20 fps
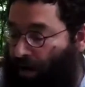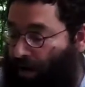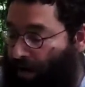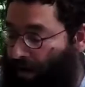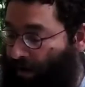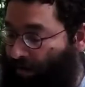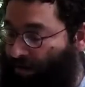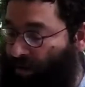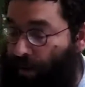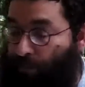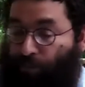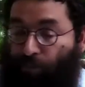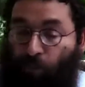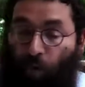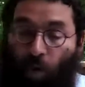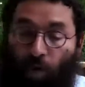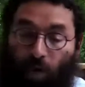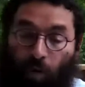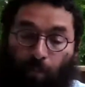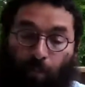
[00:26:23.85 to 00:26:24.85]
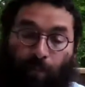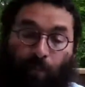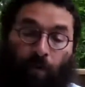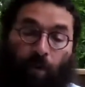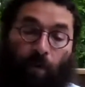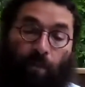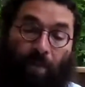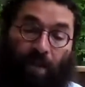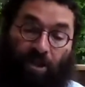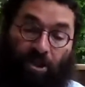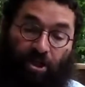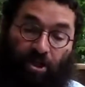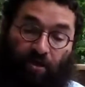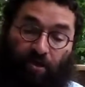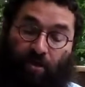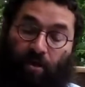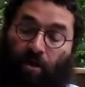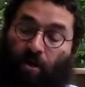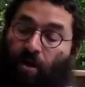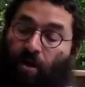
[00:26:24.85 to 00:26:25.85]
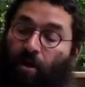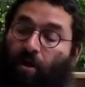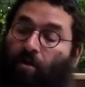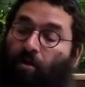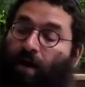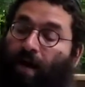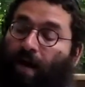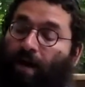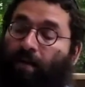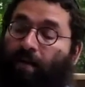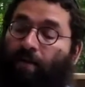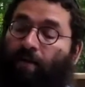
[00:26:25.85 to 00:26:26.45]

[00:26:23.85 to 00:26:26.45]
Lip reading: is a broader prohibition, right?